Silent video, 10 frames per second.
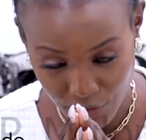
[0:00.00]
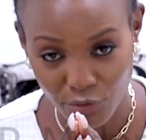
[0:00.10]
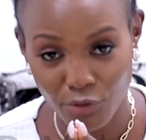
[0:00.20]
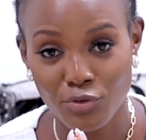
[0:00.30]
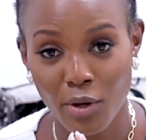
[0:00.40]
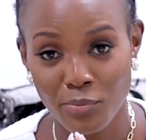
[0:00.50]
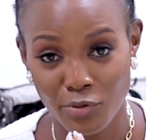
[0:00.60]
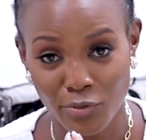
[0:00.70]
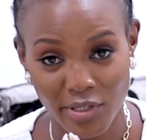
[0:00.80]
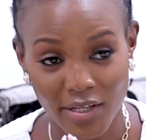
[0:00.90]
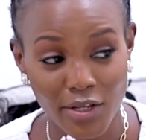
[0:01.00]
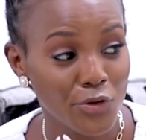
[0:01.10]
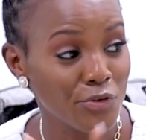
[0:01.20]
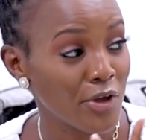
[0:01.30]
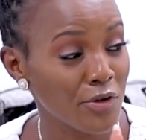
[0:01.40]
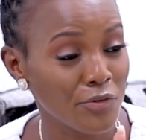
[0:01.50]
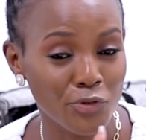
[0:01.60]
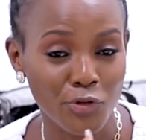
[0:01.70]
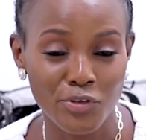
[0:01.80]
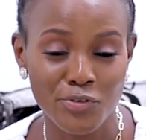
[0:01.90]
you're going to absolutely. You see how
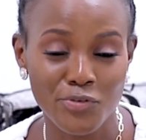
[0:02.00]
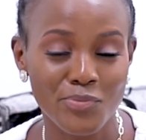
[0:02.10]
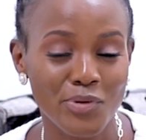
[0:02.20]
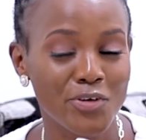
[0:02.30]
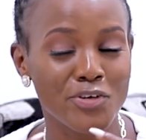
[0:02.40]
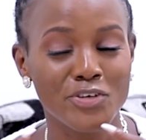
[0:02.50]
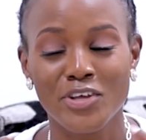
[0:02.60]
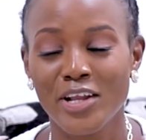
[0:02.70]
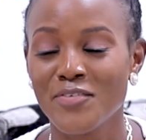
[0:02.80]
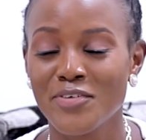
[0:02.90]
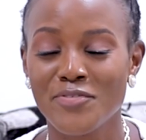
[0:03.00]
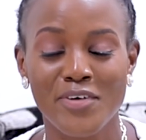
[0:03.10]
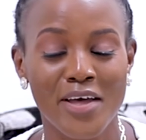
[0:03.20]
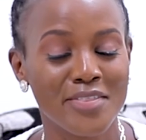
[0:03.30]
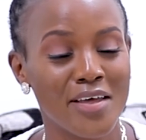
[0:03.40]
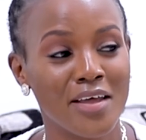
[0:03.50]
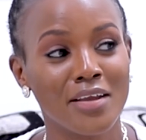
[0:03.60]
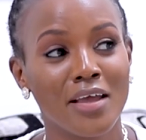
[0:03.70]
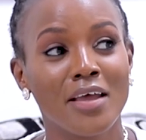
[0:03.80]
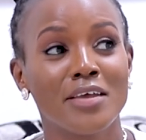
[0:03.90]
you've told yourself, oh my gosh, I love the fact
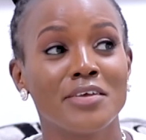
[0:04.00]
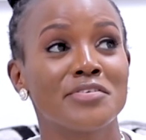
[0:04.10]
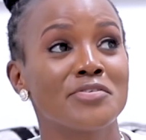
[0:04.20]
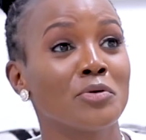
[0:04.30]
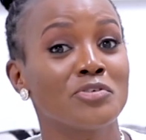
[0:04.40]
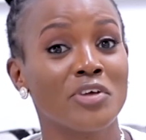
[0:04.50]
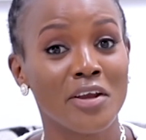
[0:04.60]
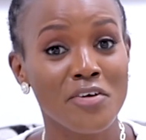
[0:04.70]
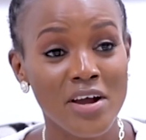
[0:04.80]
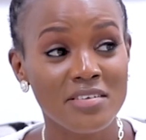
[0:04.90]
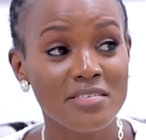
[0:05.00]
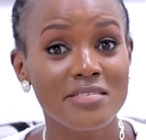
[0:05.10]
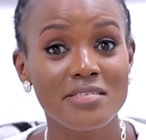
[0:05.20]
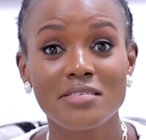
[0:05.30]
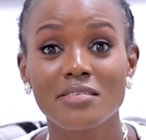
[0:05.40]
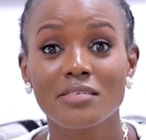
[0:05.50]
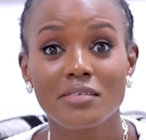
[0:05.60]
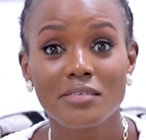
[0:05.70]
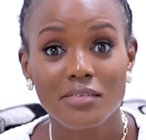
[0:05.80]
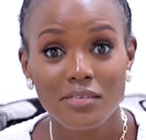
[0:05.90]
that he's so generous.
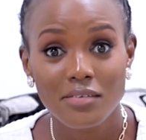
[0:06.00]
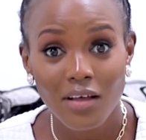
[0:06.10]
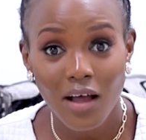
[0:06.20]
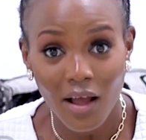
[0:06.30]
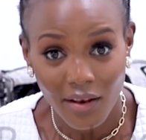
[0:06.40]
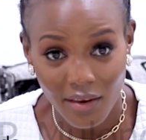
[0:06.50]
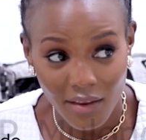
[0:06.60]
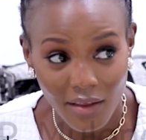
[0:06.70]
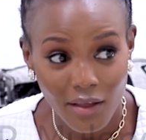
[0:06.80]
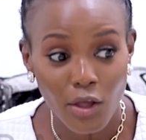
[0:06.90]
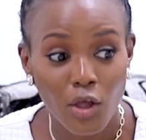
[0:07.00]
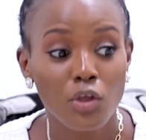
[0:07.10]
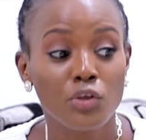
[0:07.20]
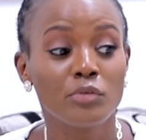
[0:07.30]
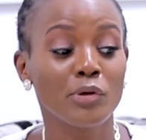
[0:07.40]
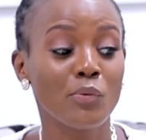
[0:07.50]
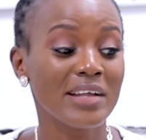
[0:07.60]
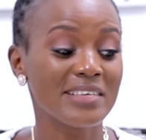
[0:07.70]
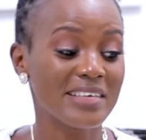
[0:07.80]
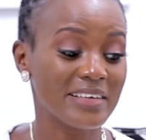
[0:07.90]
Honey, you'll be
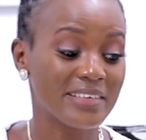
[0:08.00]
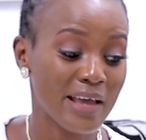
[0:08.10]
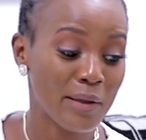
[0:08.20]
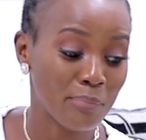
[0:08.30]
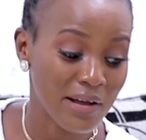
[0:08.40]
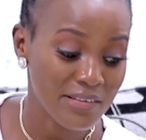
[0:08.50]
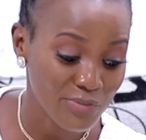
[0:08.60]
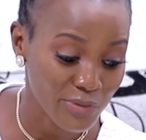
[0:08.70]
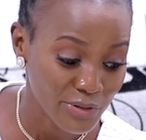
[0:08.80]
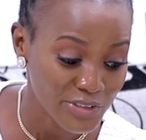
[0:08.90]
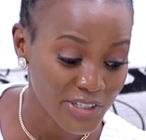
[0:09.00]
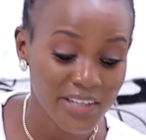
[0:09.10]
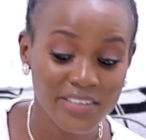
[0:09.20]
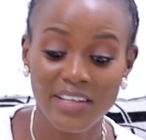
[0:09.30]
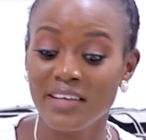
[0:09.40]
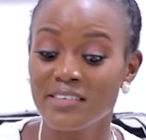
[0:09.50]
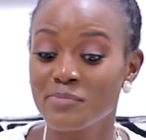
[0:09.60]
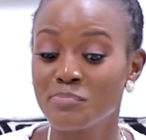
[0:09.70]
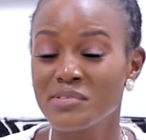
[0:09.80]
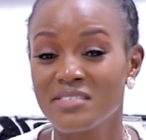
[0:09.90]
wanting diapers for your child and
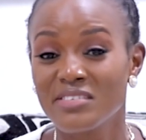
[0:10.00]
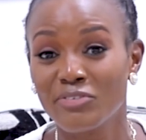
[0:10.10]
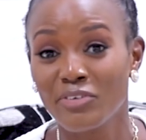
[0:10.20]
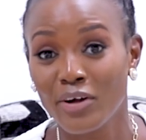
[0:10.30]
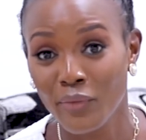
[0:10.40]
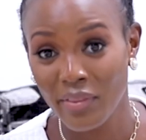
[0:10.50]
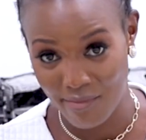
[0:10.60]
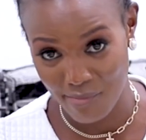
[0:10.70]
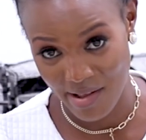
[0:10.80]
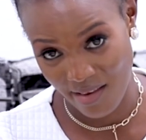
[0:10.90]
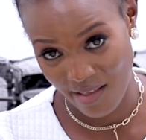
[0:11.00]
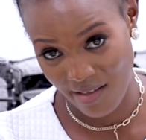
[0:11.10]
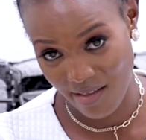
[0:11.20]
he's busy giving away the money.